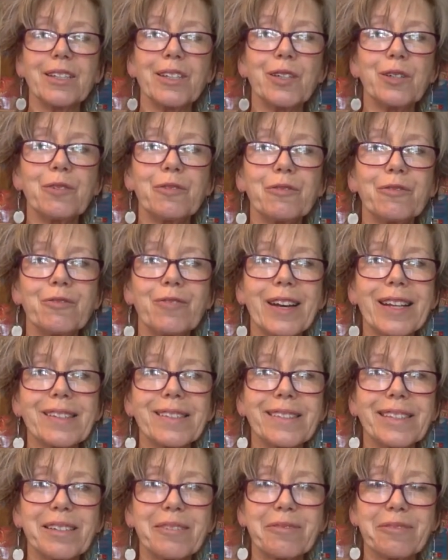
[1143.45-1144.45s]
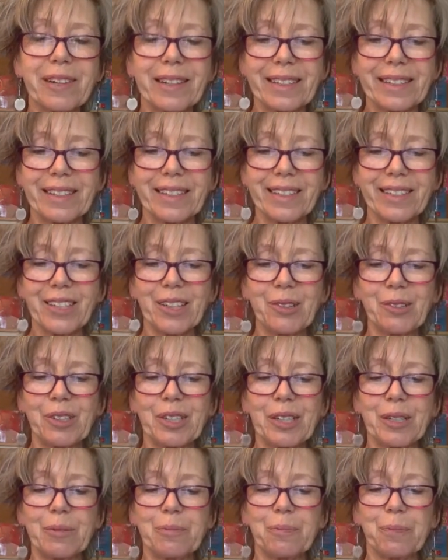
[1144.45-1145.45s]
"You fancy Frankie, don't
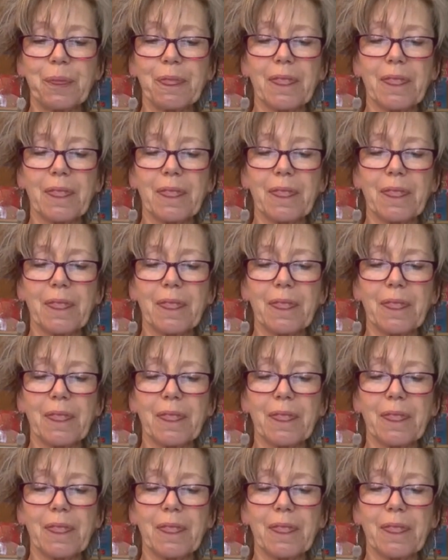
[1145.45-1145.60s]
you?"